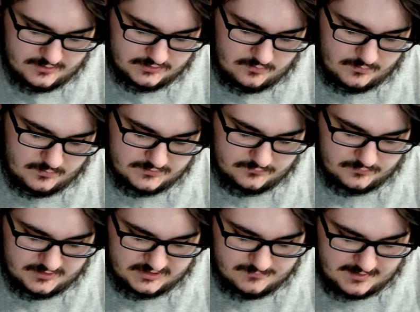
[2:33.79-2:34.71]
so I wasn't really
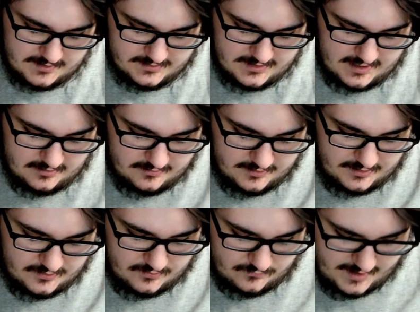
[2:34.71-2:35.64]
expecting anything
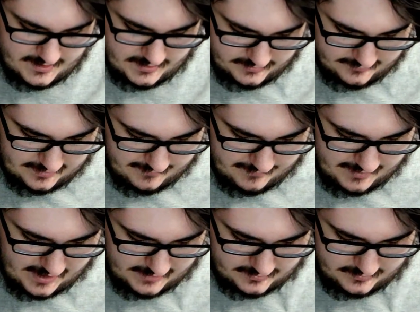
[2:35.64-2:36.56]
great out of that
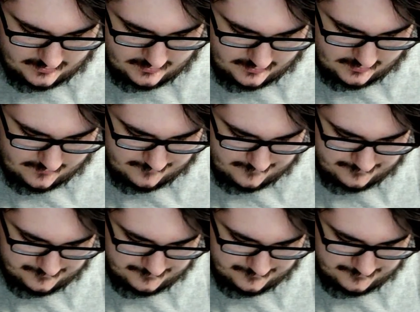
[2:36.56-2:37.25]
pack. Um,